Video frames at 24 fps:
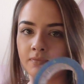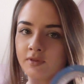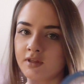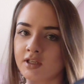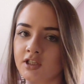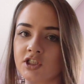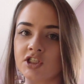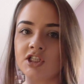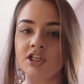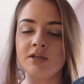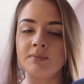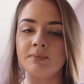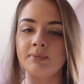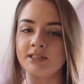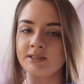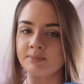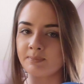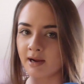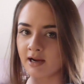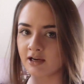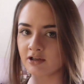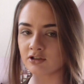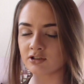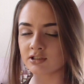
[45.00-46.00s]
The cheapest
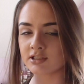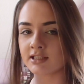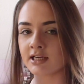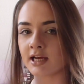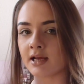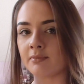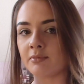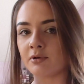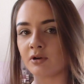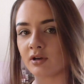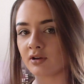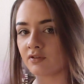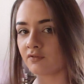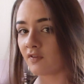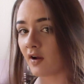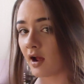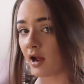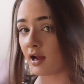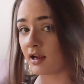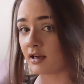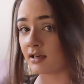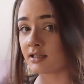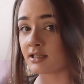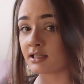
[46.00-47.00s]
painter's tape you can
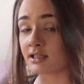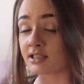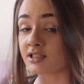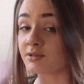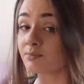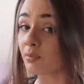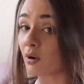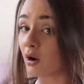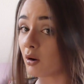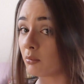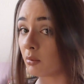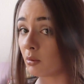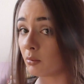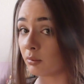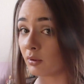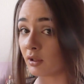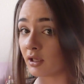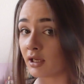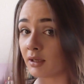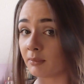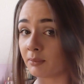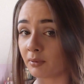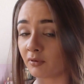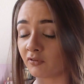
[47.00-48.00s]
find is
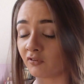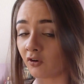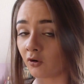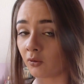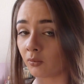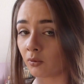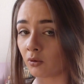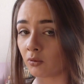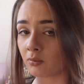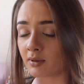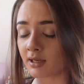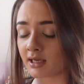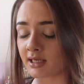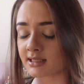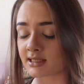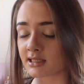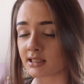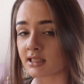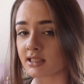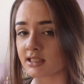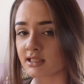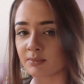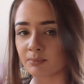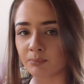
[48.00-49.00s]
probably preferable because it
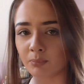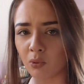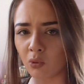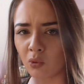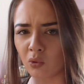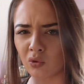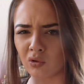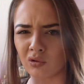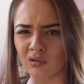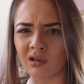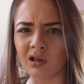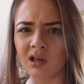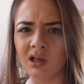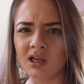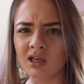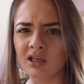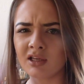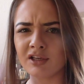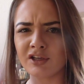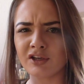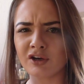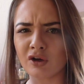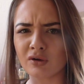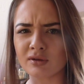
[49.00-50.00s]
doesn't pull,
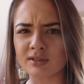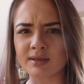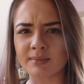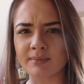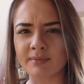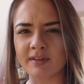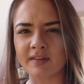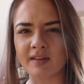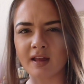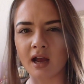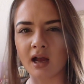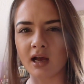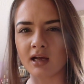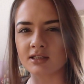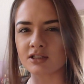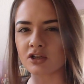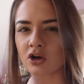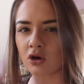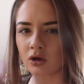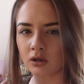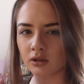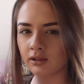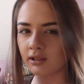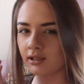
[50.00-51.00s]
you know, something that has
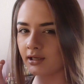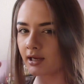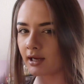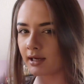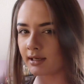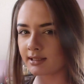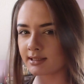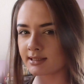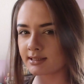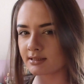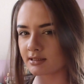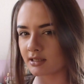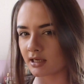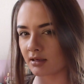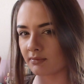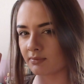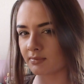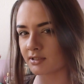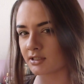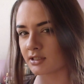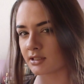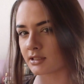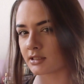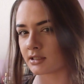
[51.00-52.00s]
hardly any stick
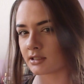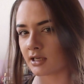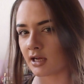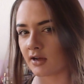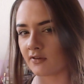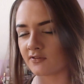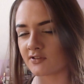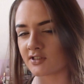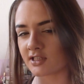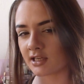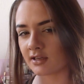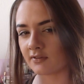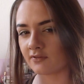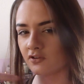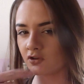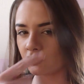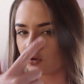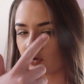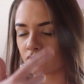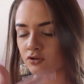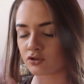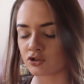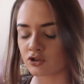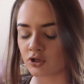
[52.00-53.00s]
but just enough to give you
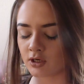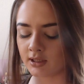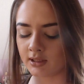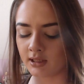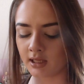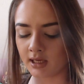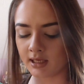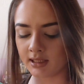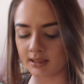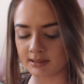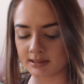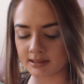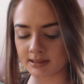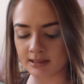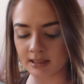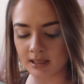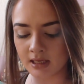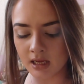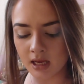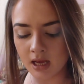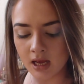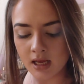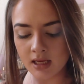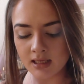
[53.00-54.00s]
those straight lines.
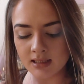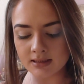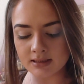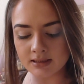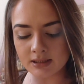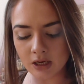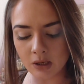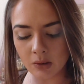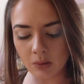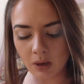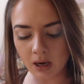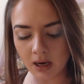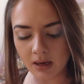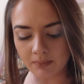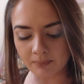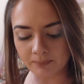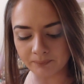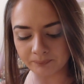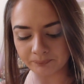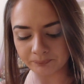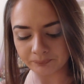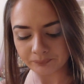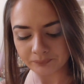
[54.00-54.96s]
So